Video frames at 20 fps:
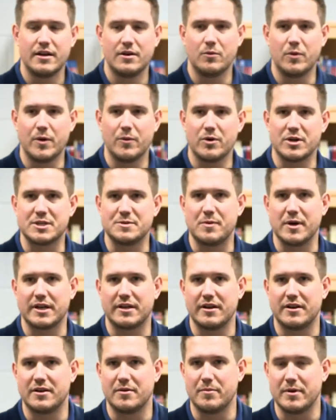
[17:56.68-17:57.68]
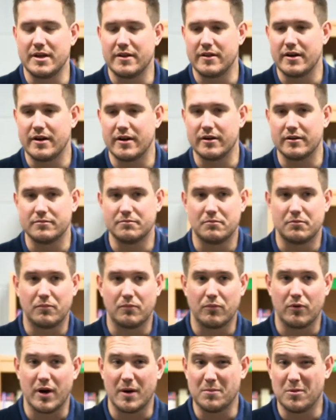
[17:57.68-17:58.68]
we were expected to be there
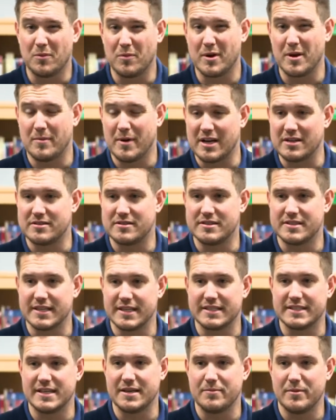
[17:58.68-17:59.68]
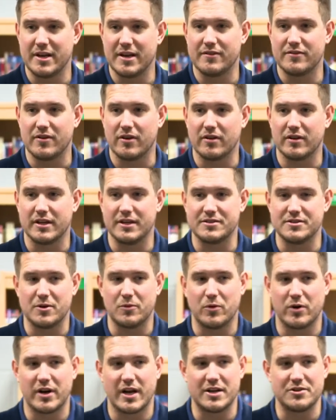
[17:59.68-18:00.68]
probably about 60 minutes early. So
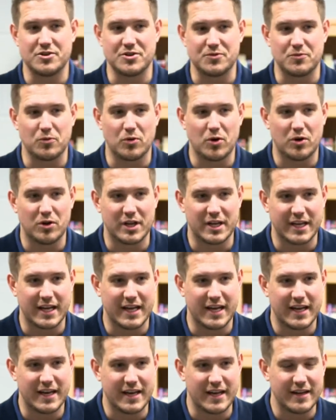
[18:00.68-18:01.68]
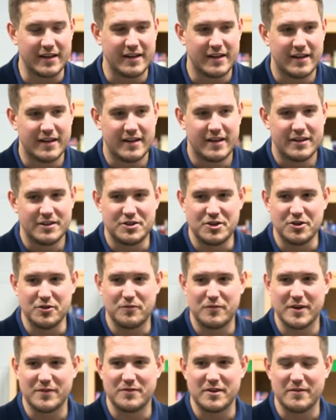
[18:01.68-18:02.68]
we're not just rolling in at
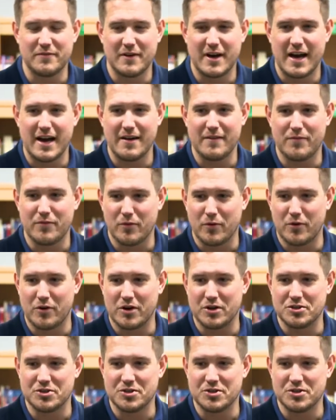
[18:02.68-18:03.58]
2.55, throwing our